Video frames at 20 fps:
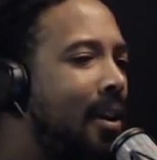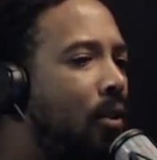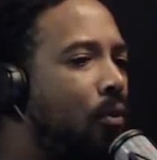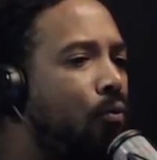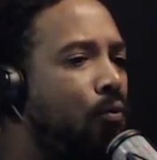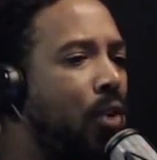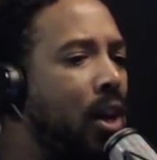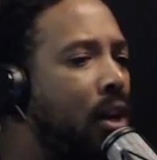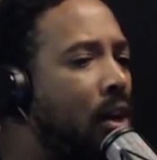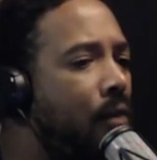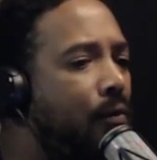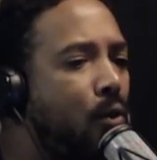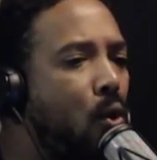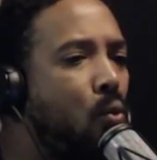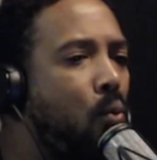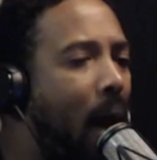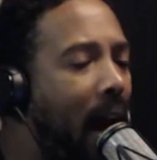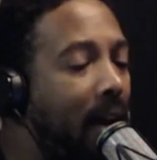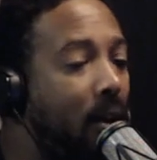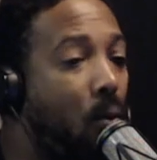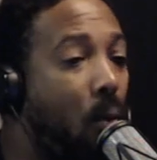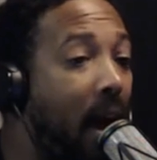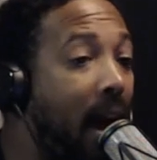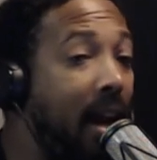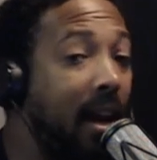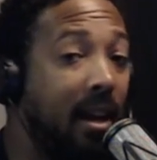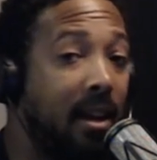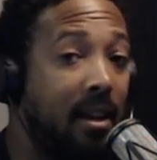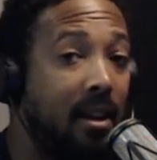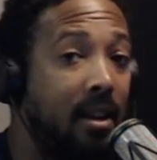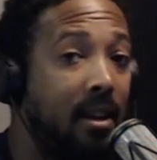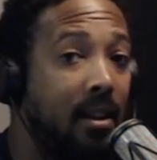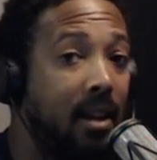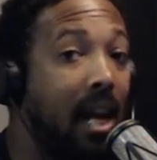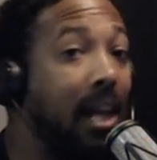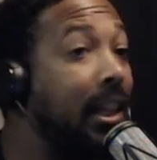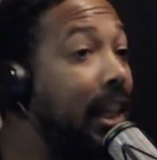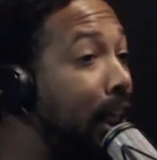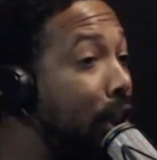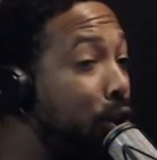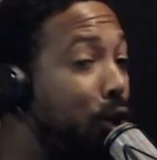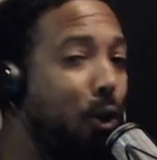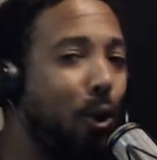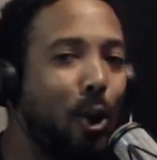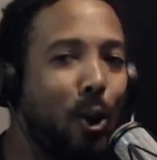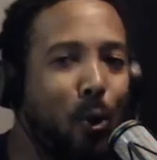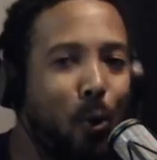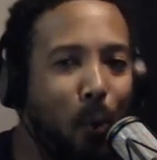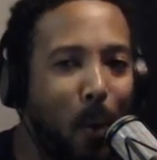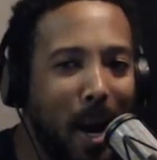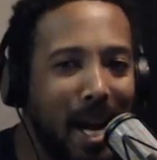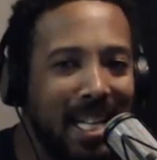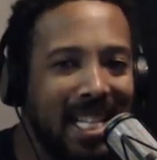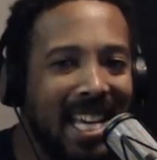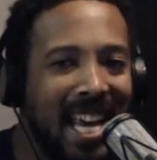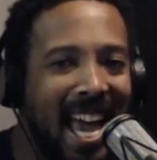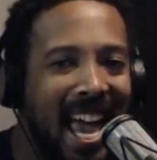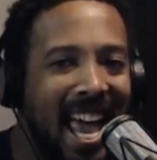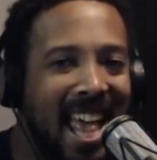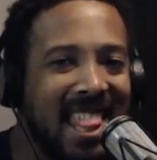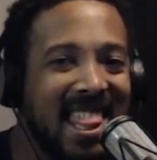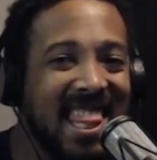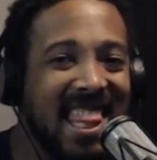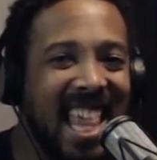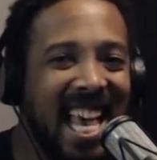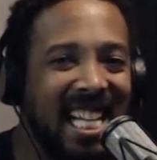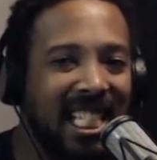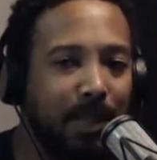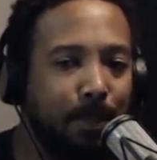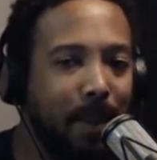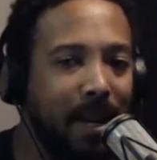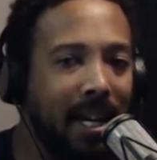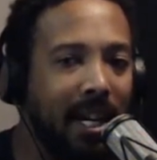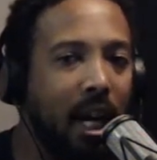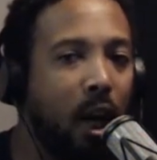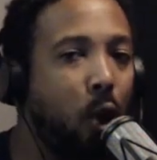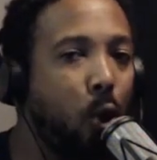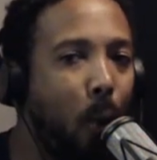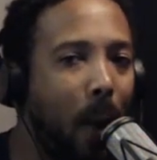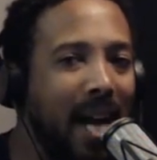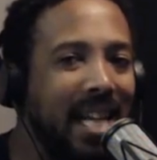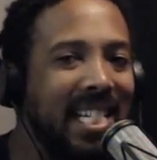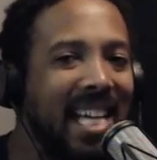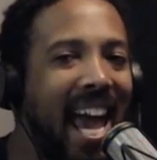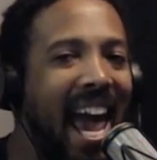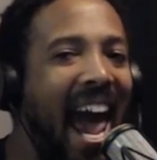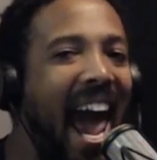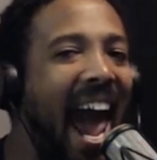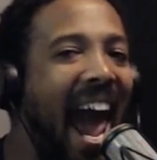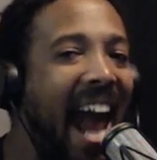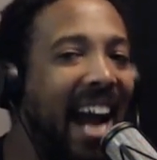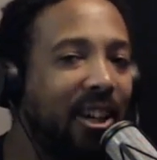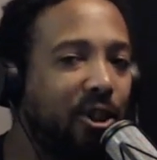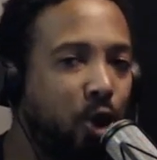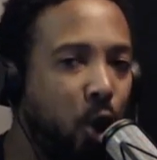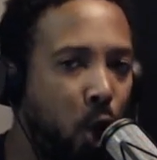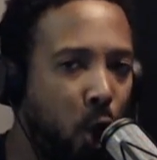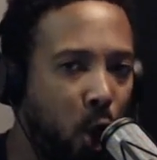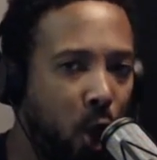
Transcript: interview right away, unless you're a great thespian, a great actor.